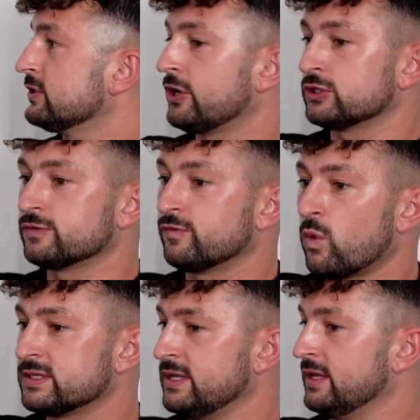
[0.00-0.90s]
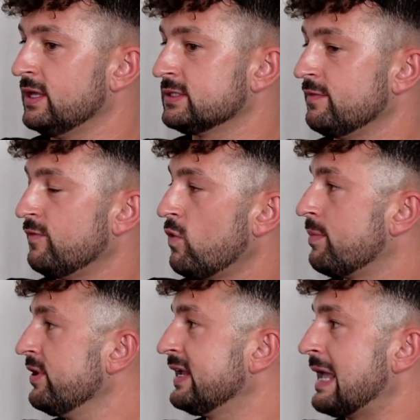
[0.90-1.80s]
Here's 4 tickets and 4
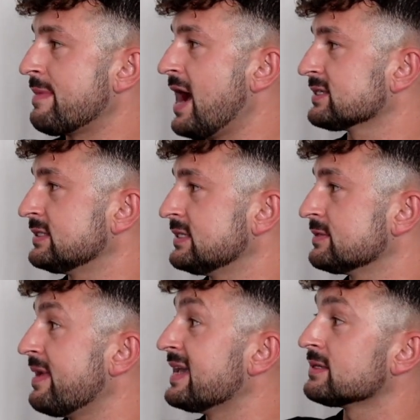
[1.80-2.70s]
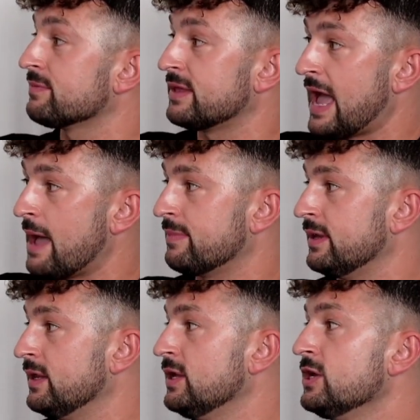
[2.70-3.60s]
pregame accesses. Make something happen.
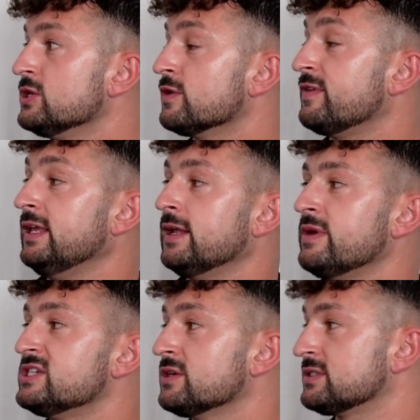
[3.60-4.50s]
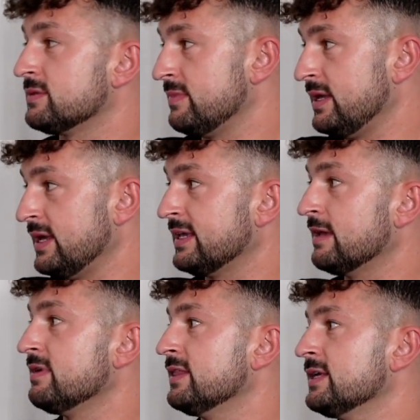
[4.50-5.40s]
So if he didn't reach out to me and give
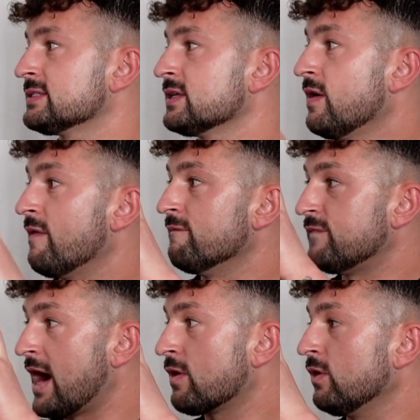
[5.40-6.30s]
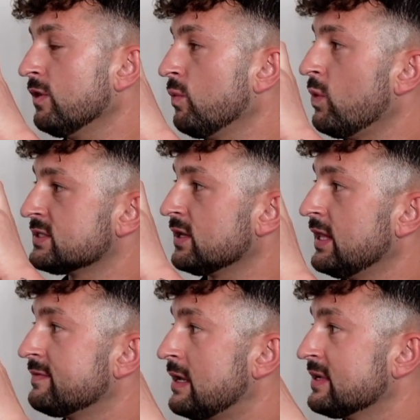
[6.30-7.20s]
me this viral,
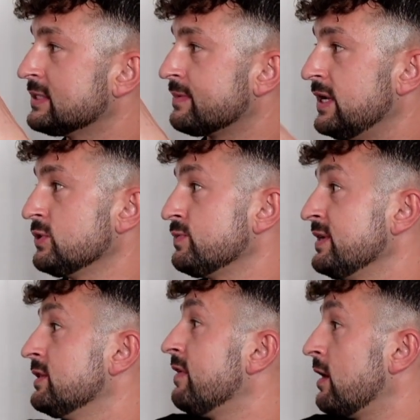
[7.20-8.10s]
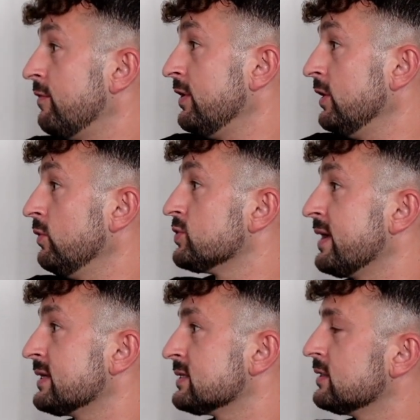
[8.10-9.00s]
once-in-a-lifetime experience, which makes the viral video, which
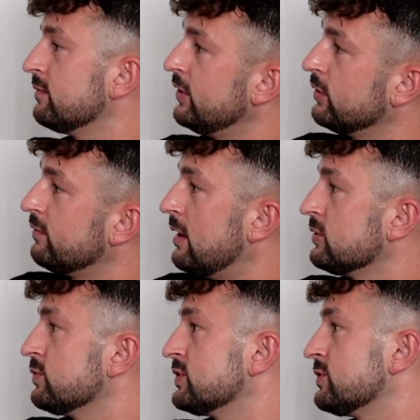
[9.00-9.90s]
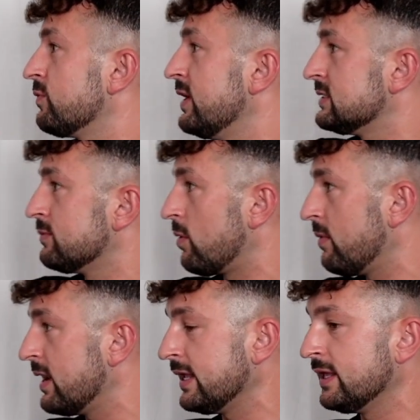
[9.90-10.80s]
makes the video go viral, which raises more
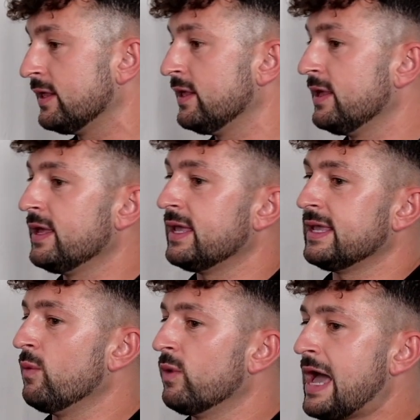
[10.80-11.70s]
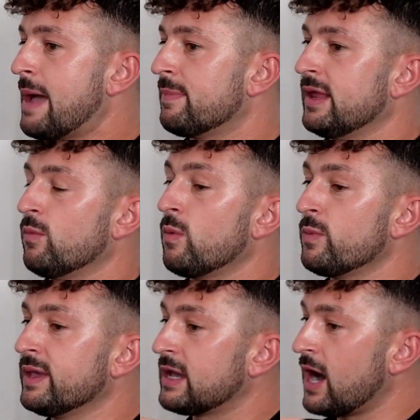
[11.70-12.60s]
money, it wouldn't happen. And when we
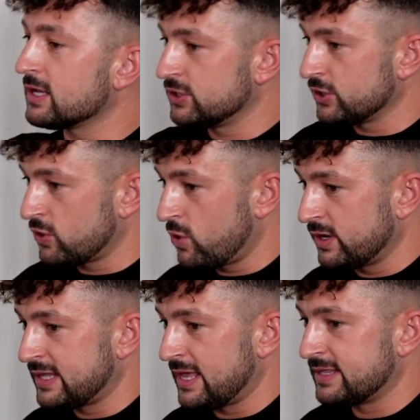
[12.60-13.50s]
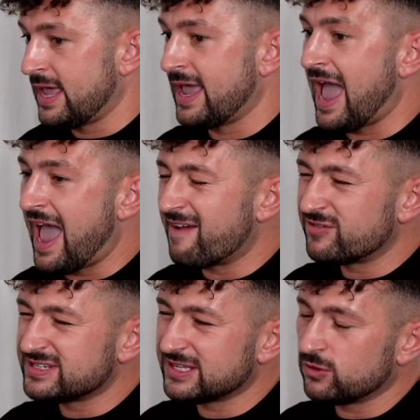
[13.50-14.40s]
got to the court that day, every
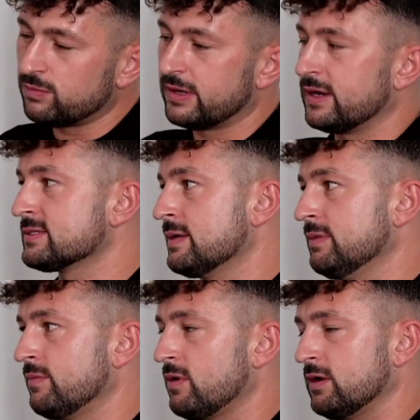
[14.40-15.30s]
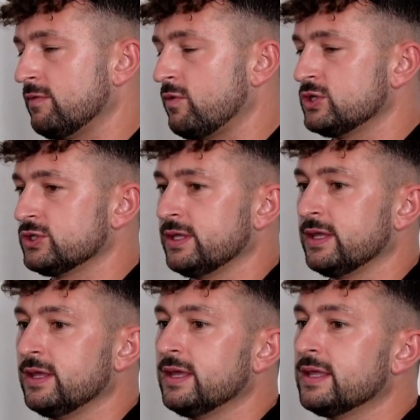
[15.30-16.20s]
single player except LeBron, unfortunately,
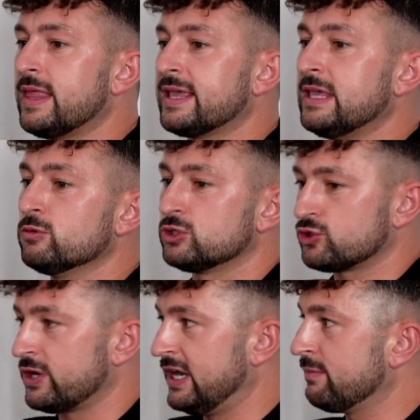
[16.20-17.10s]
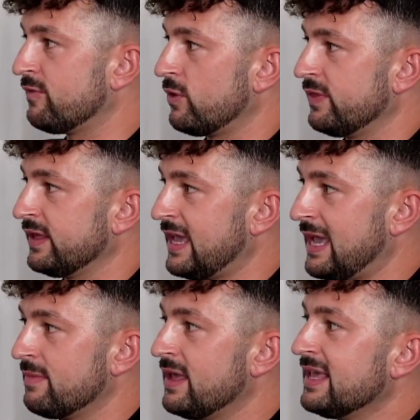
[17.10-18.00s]
that he was training before the
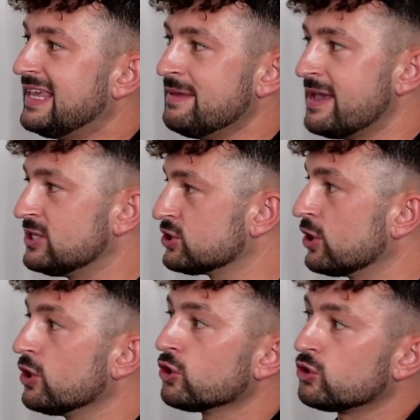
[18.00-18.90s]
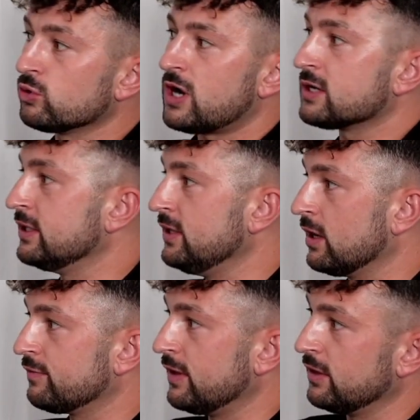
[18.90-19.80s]
game, he made sure, go talk to young
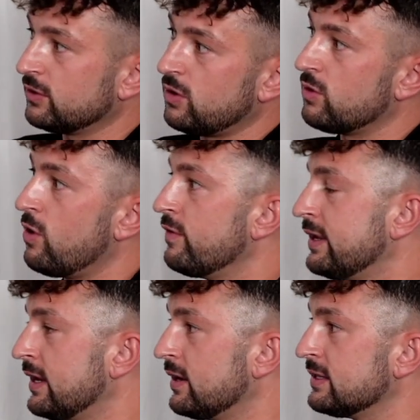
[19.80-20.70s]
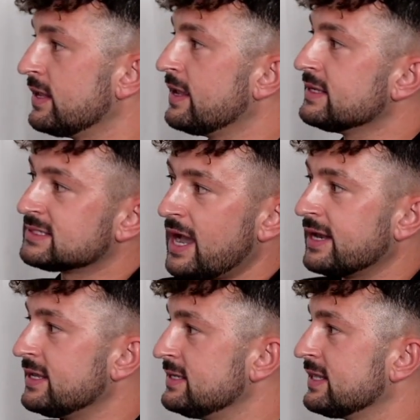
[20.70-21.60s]
fella, go over here and sign
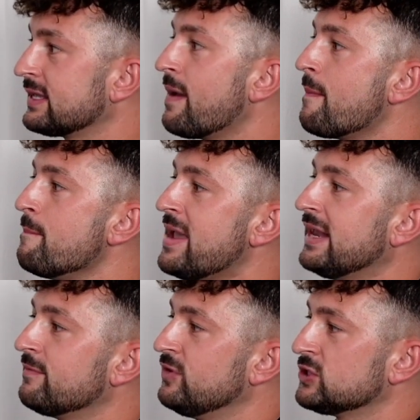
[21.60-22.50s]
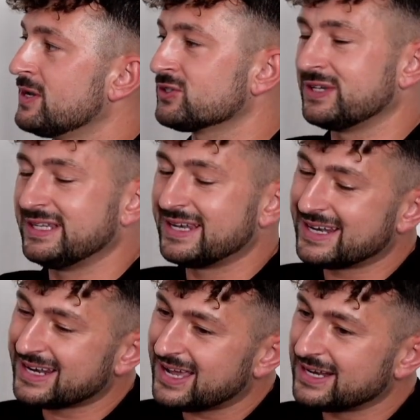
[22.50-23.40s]
his, like, made him feel special. He did
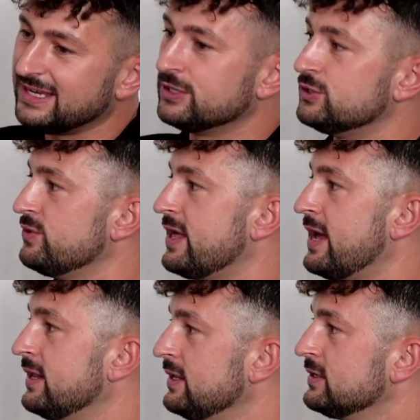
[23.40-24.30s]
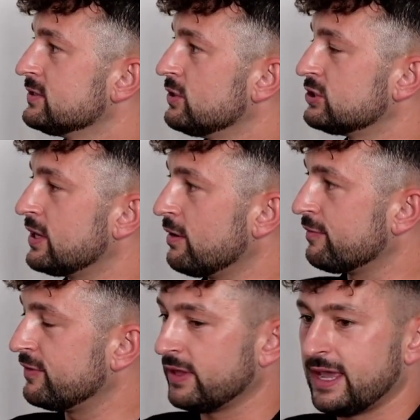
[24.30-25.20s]
not need to do that. So shout out
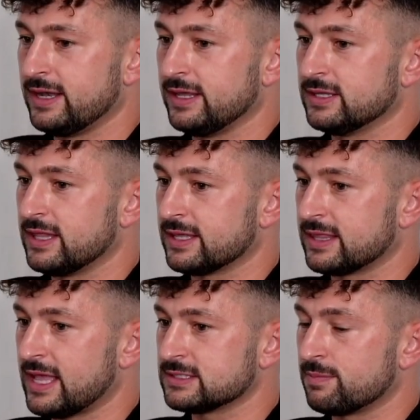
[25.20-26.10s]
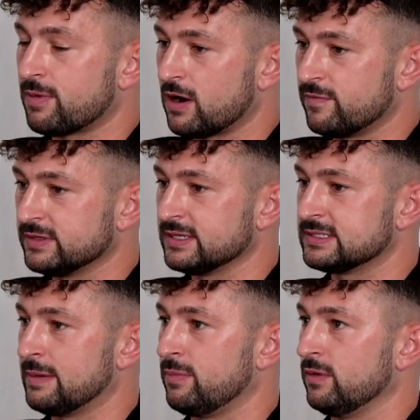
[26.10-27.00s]
Phil Handy, and like that's a perfect
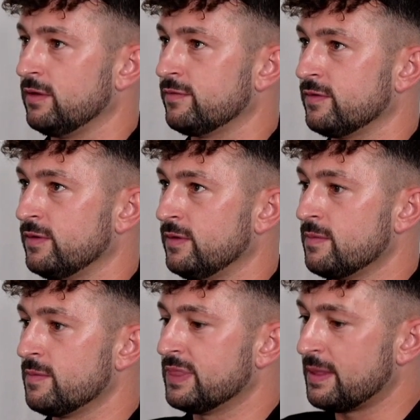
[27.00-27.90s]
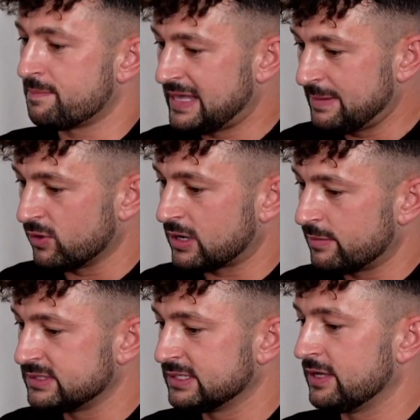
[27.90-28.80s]
example of the people
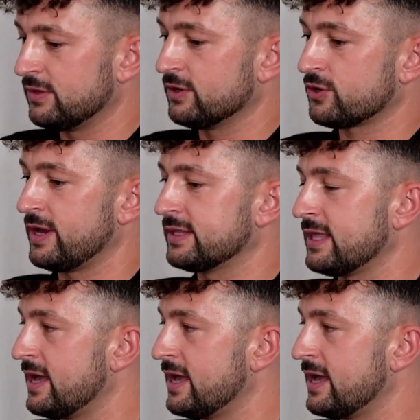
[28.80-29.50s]
coming together to create that.